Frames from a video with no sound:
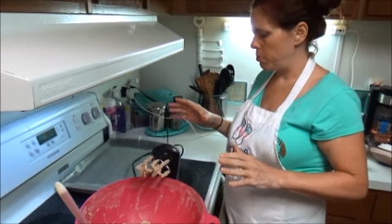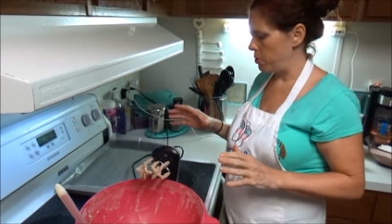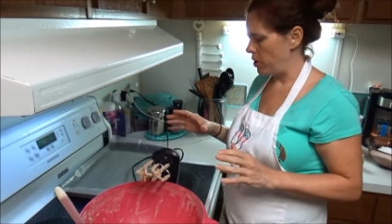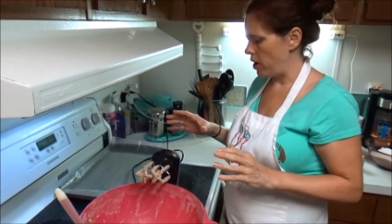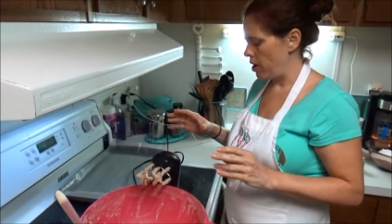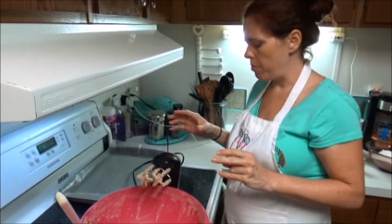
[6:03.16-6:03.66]

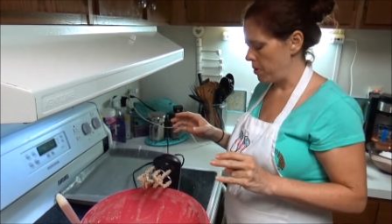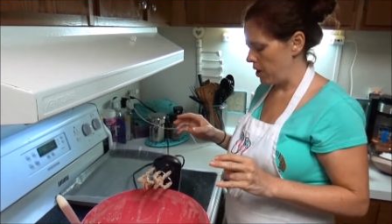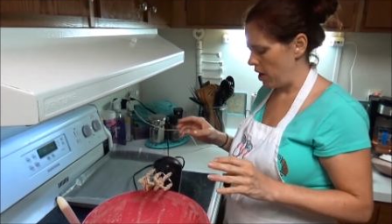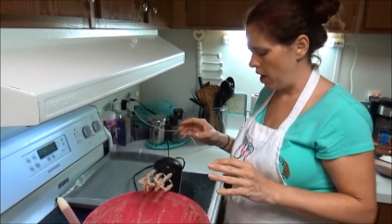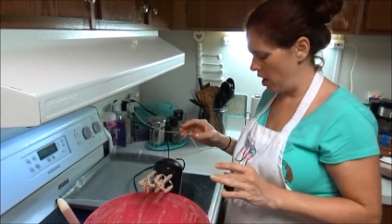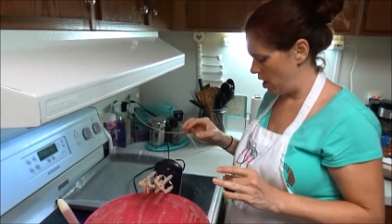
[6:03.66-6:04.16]
put up,
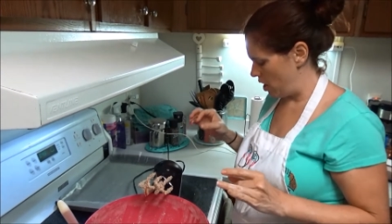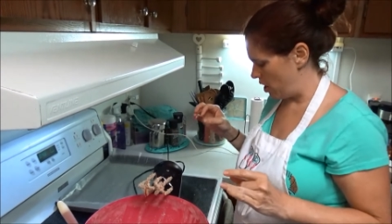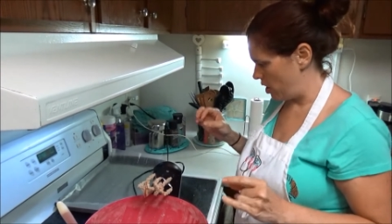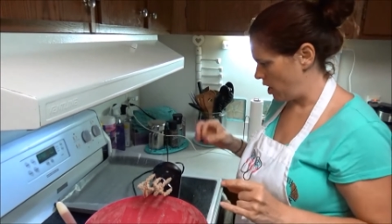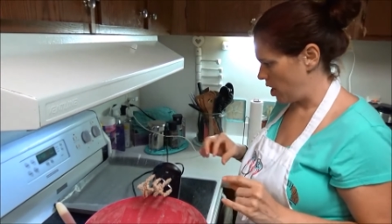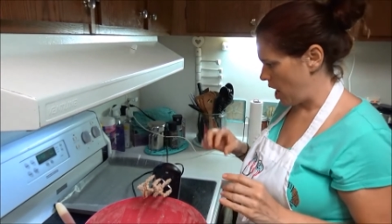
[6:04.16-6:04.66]
and
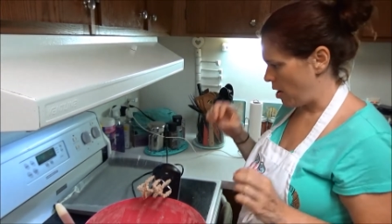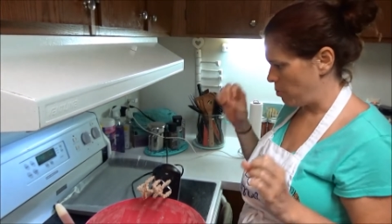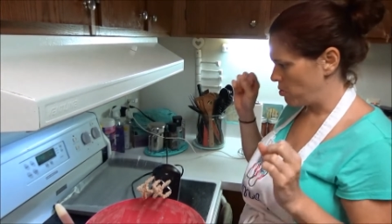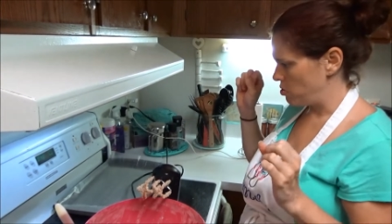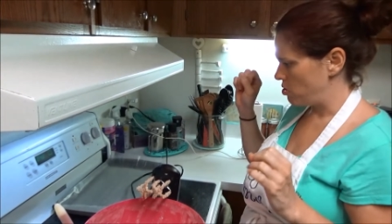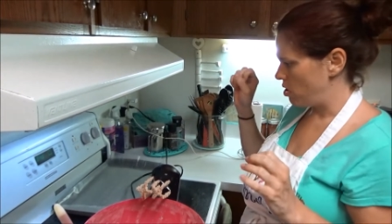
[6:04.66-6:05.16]
then I
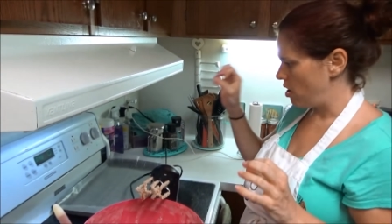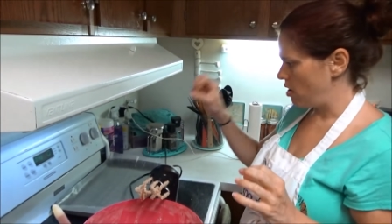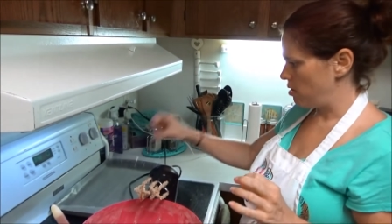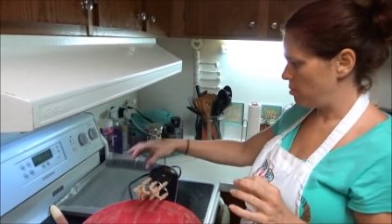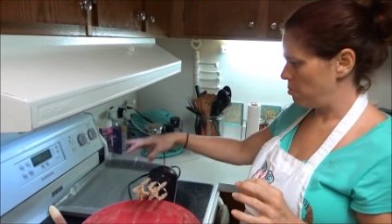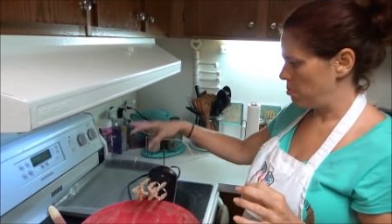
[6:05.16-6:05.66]
will
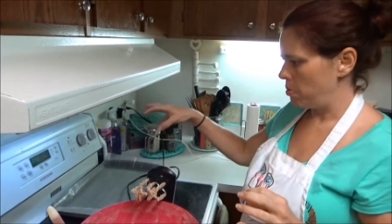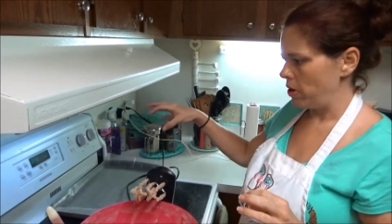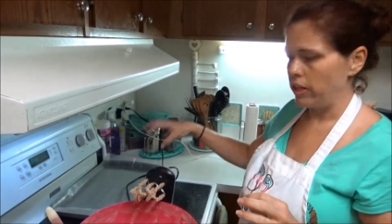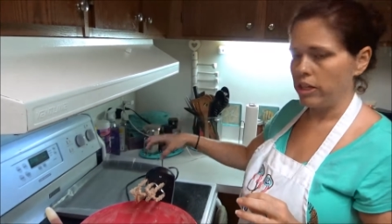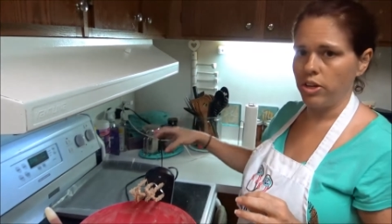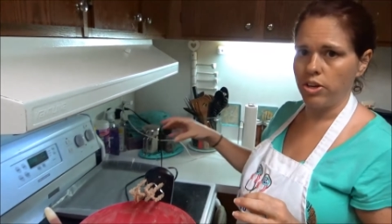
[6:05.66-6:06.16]
start
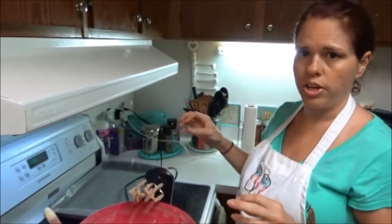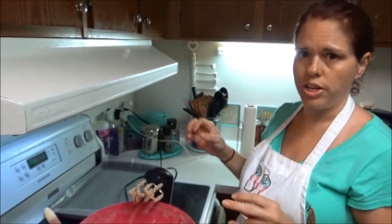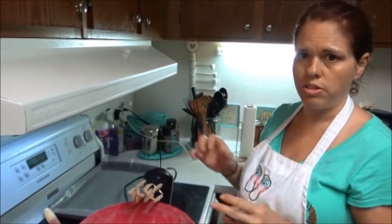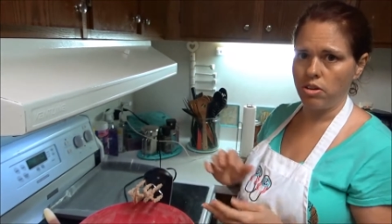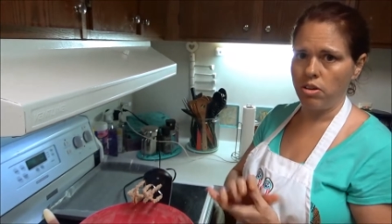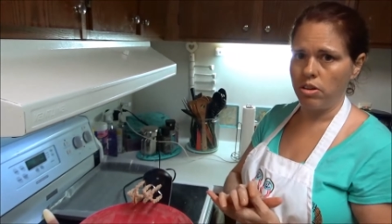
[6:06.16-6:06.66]
putting the
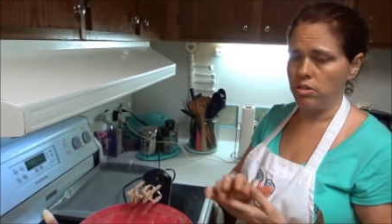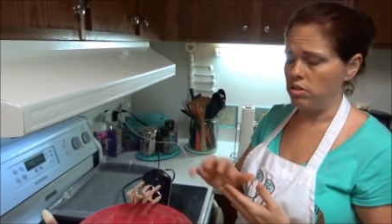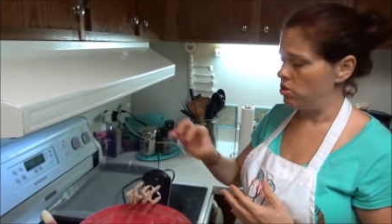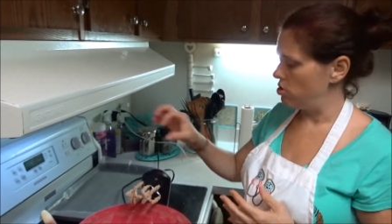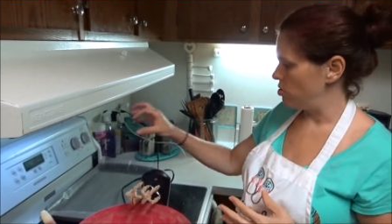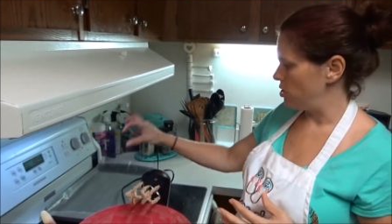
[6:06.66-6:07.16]
cookies on
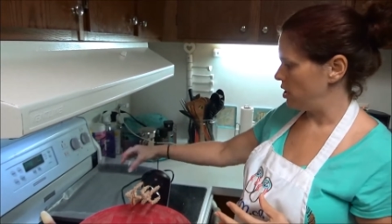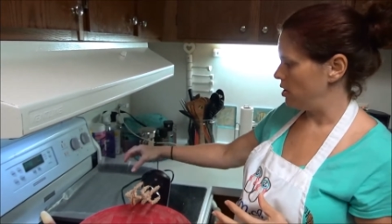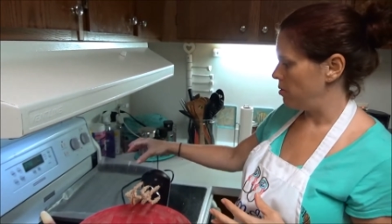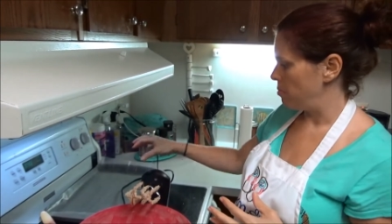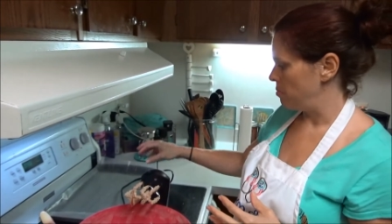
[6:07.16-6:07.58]
to the,